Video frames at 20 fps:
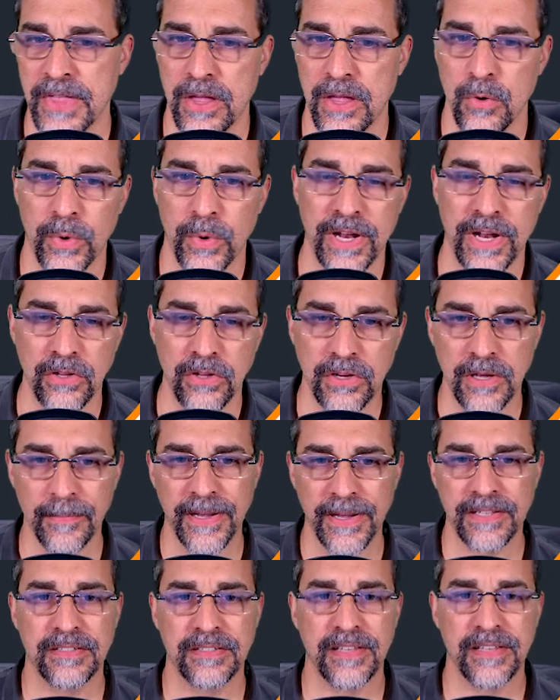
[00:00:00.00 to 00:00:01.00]
When I look at my
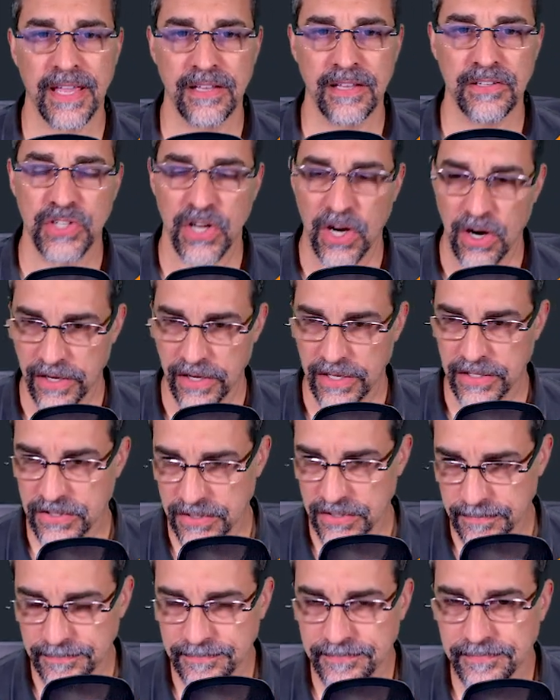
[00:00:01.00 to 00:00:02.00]
scan targets,
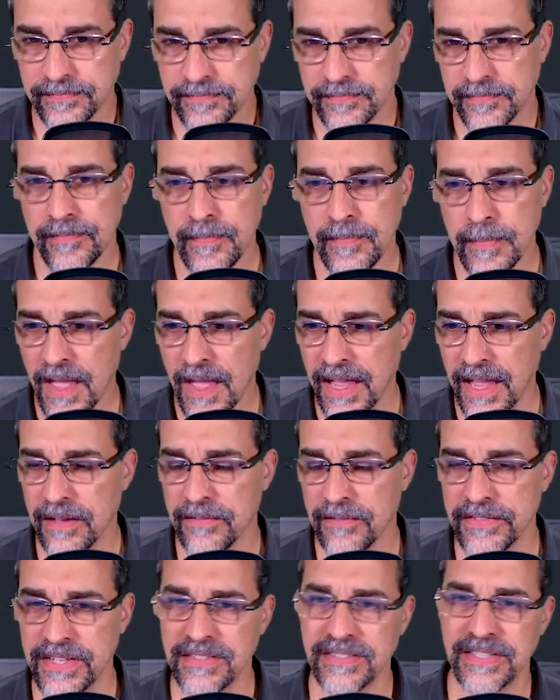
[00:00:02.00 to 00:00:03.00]
I
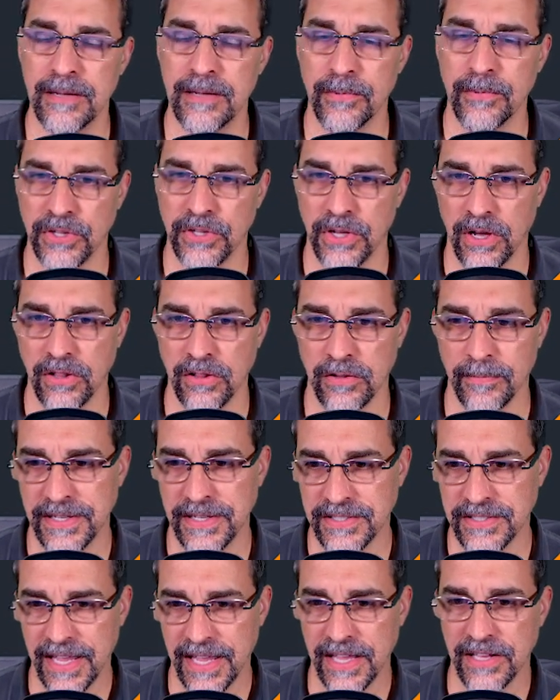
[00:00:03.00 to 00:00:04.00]
have disabled all of my
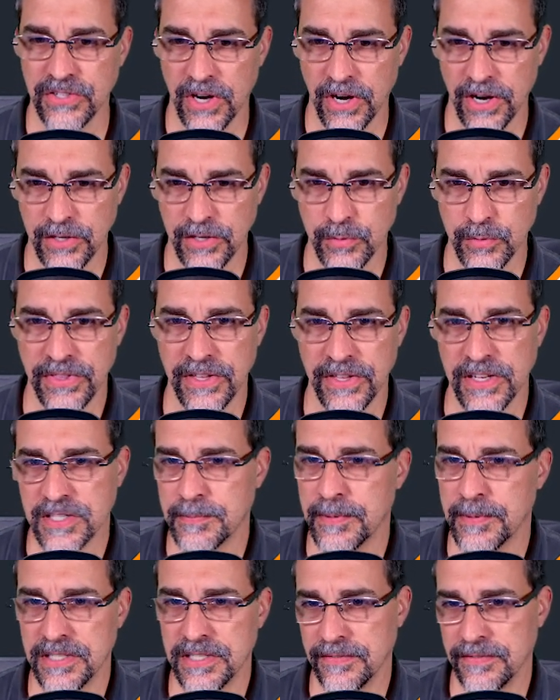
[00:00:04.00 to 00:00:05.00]
scan targets within a
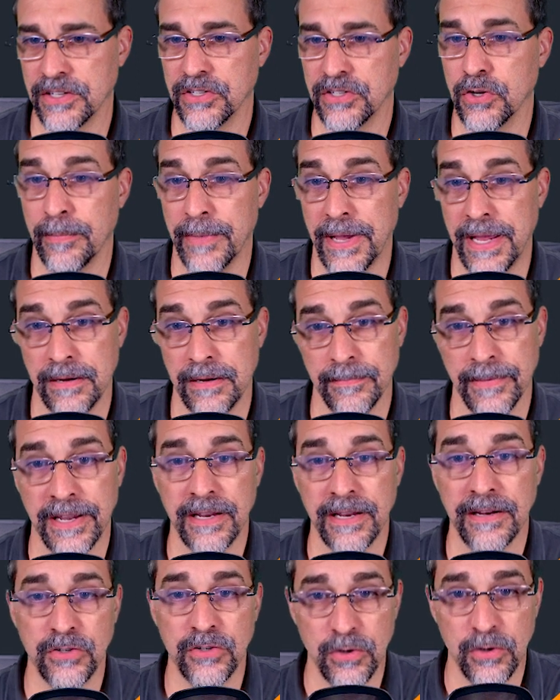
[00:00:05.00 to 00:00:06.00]
specific domain. My
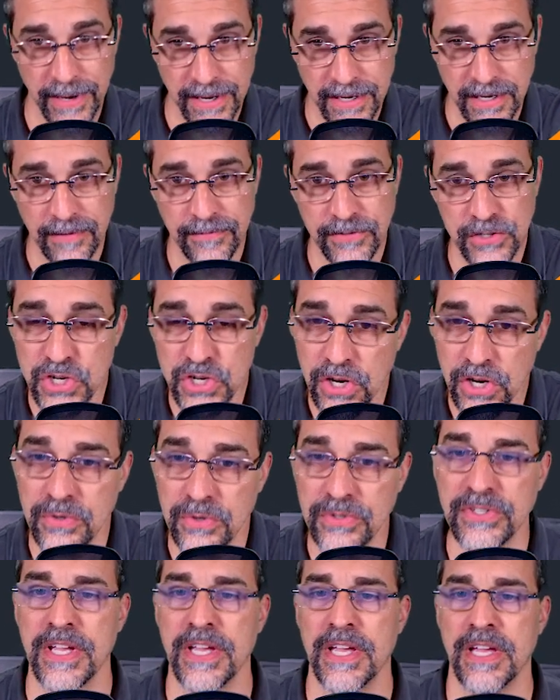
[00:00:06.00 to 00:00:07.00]
domain I've
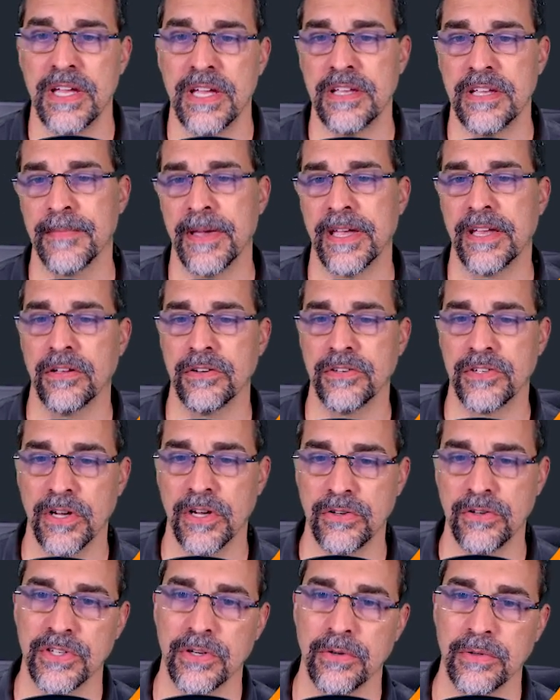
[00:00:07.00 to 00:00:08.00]
chose is my
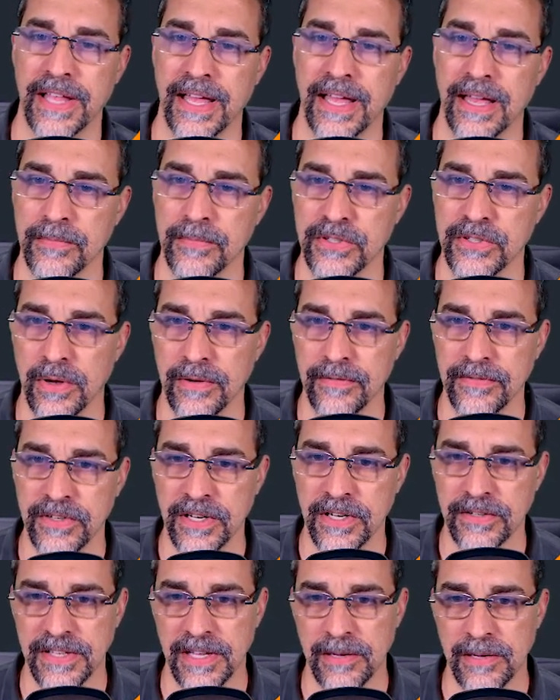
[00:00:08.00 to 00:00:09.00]
Contoso lab. So I've
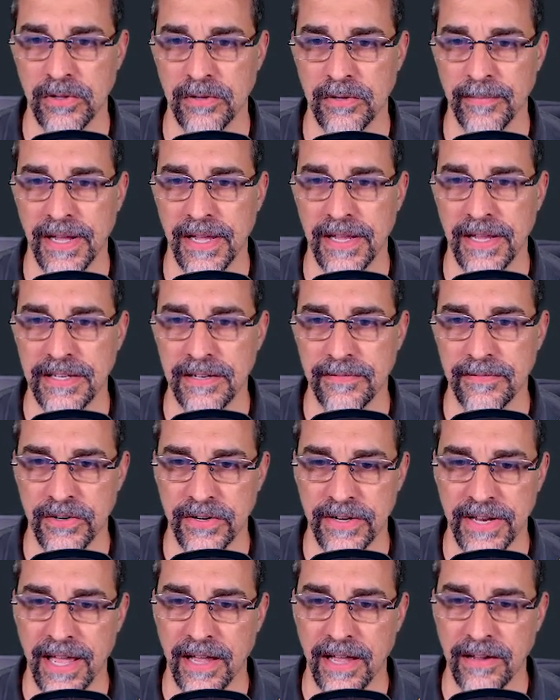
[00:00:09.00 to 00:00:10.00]
disabled my different
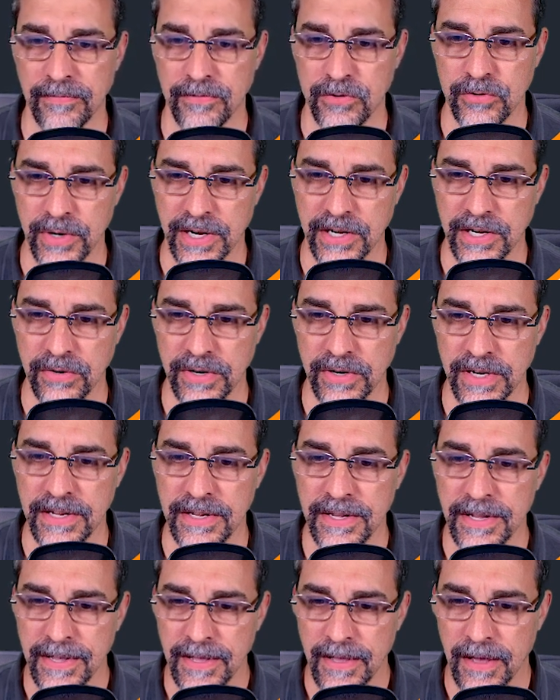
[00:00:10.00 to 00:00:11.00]
Active
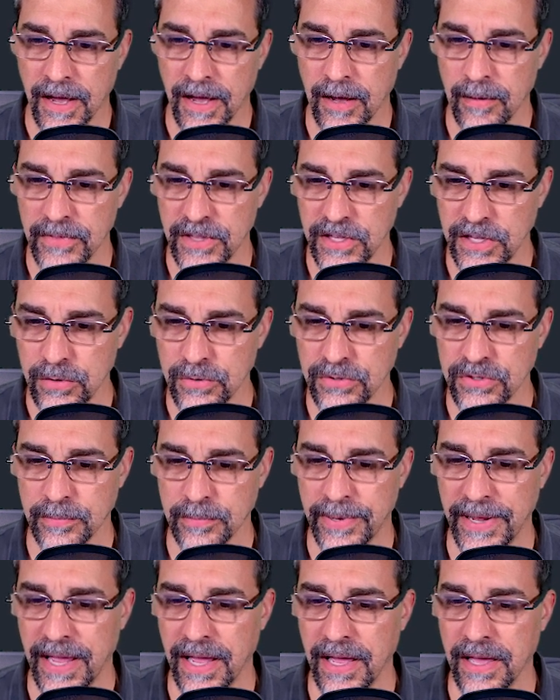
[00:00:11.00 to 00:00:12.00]
Directory, the user
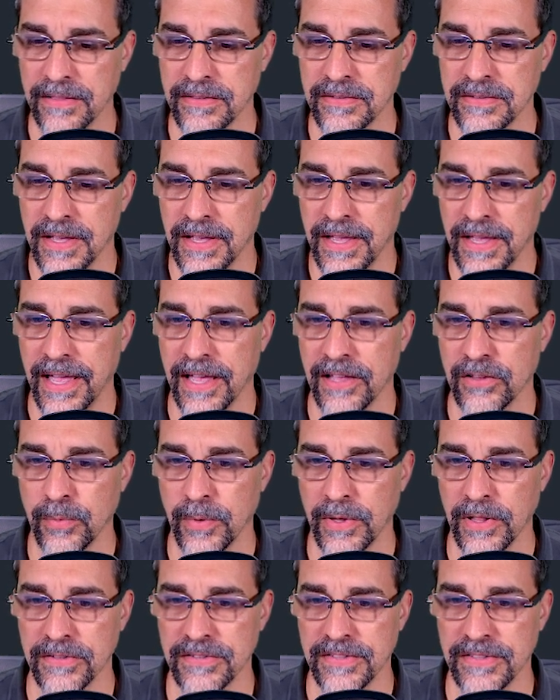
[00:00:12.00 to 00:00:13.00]
paths, as
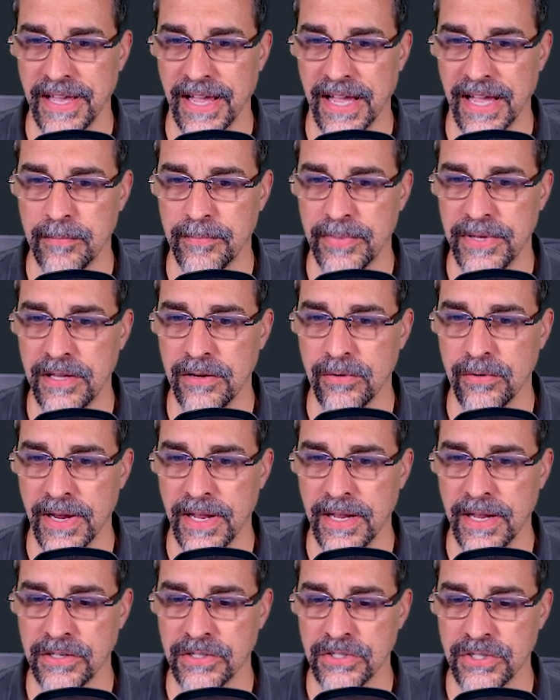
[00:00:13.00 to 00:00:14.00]
well as the IP
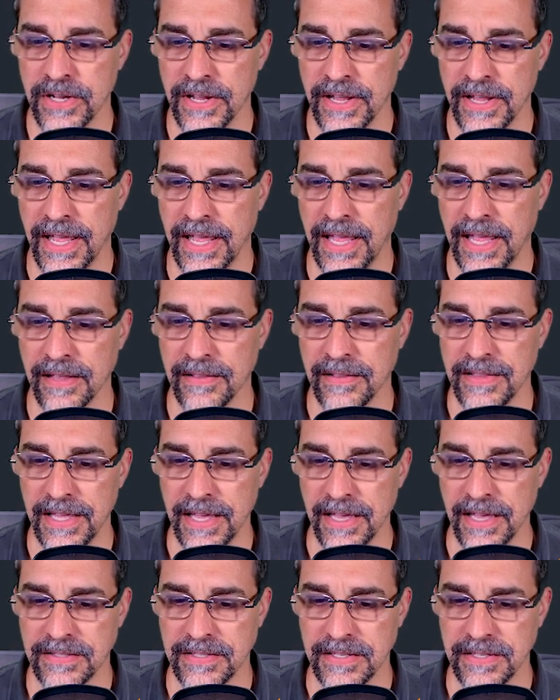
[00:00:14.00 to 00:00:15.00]
range and the
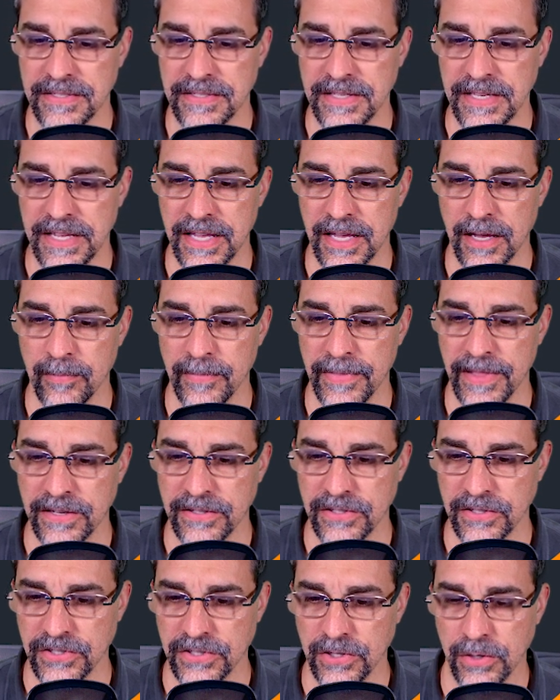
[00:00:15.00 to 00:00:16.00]
SCCM that is
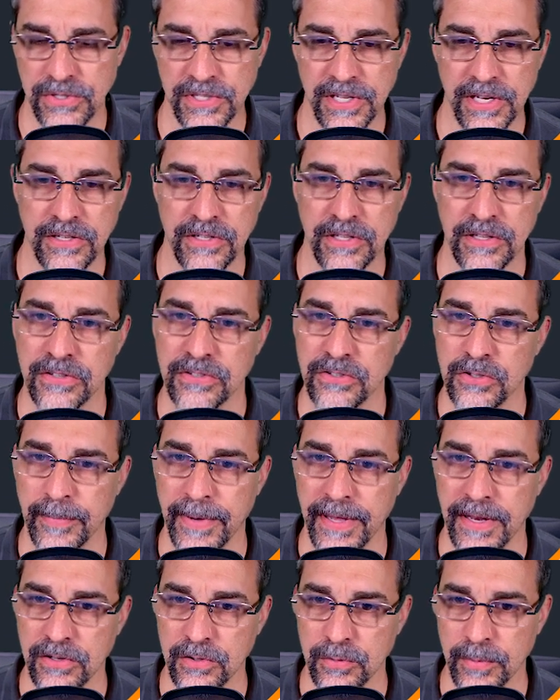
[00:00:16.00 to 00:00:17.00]
associated to this
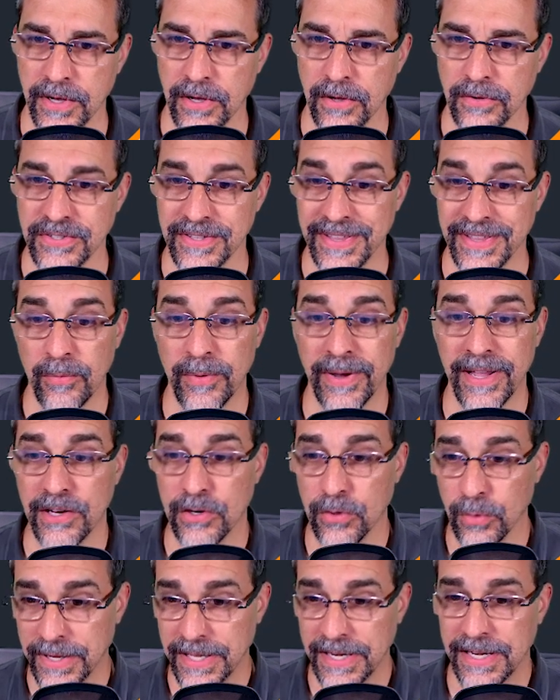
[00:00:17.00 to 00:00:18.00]
domain as well. So that way I
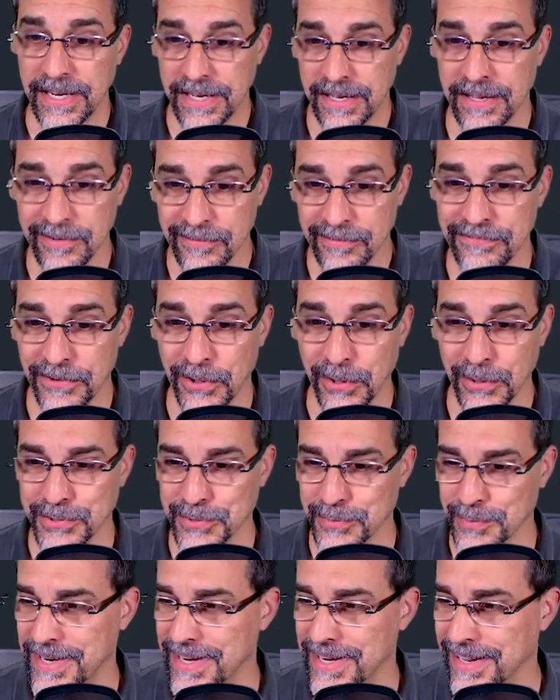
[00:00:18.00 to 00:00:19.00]
don't get any false
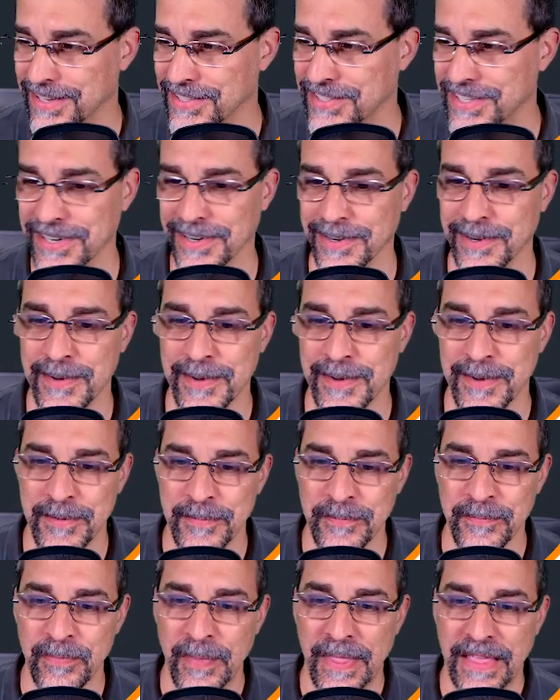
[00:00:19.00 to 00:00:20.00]
readings here.
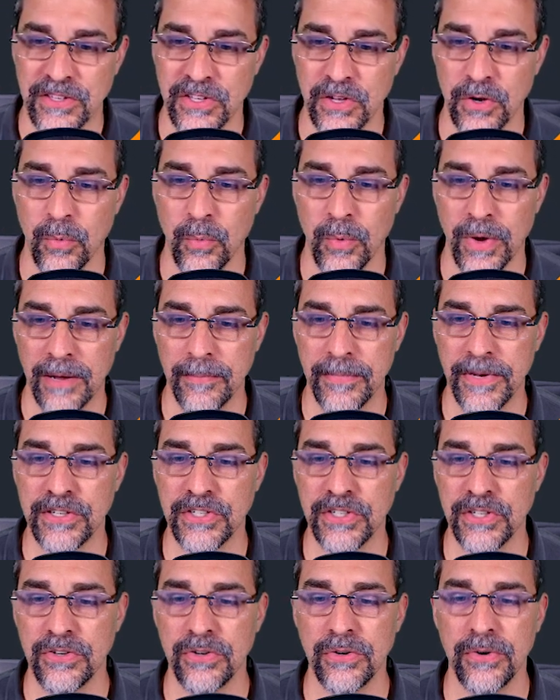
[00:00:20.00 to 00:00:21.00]
So what I'm going to
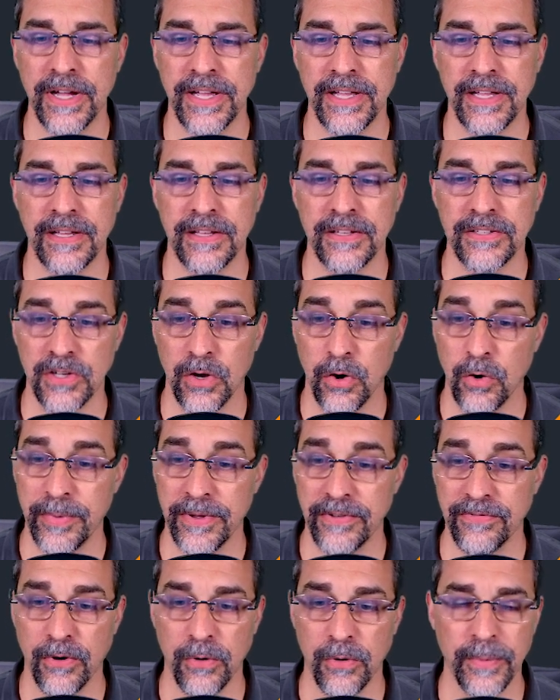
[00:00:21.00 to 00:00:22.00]
do is,
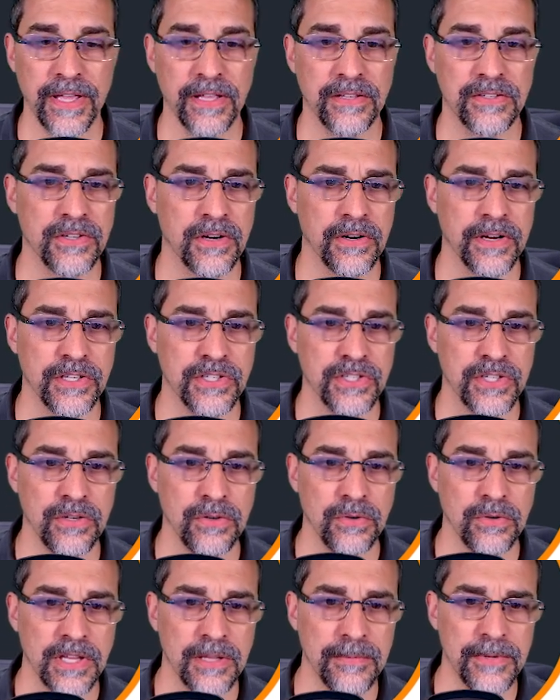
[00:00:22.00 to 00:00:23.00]
before we get started
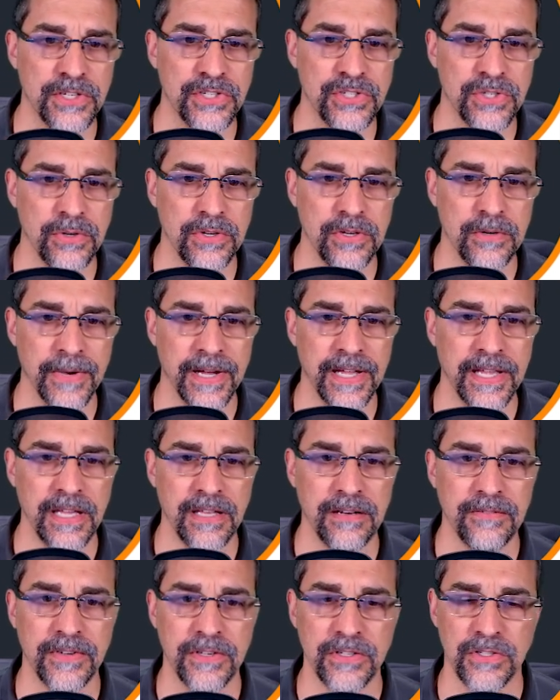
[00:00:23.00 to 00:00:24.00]
too, let me show you my
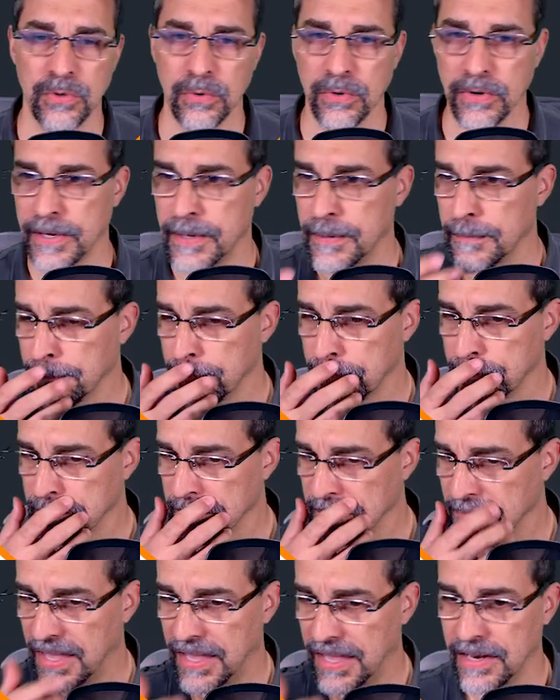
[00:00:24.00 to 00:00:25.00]
inventory.
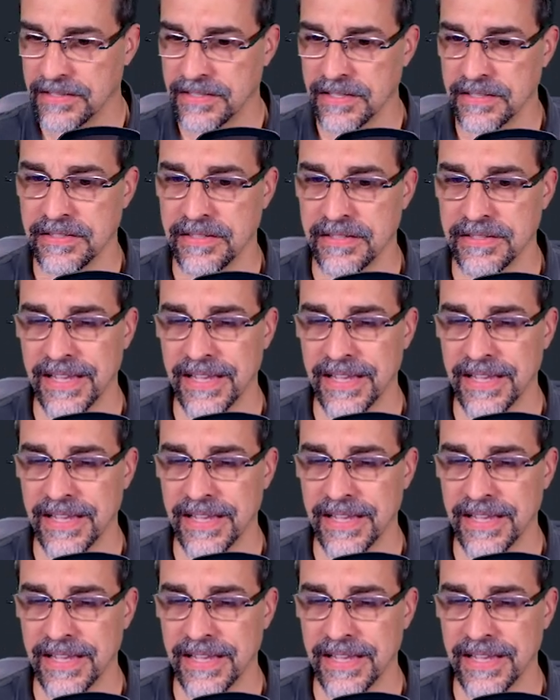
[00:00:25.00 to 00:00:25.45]
And since this